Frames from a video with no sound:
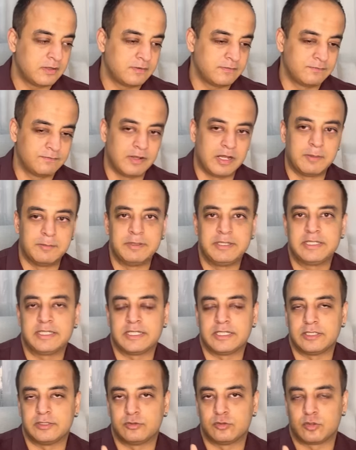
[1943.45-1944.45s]
well being
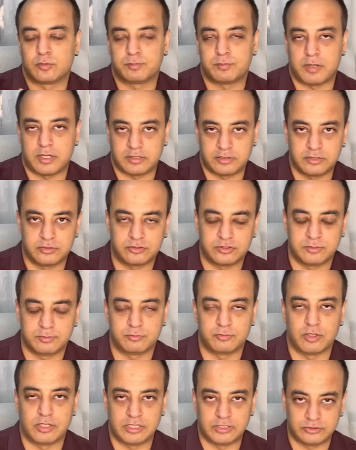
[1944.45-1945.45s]
in your partnership,
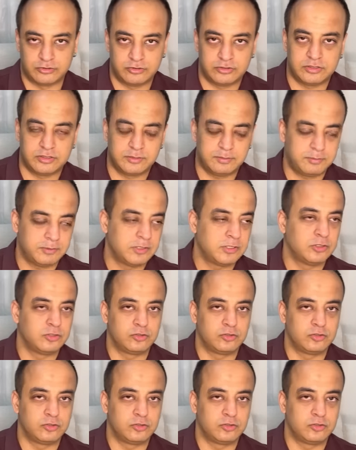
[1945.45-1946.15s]
relationship,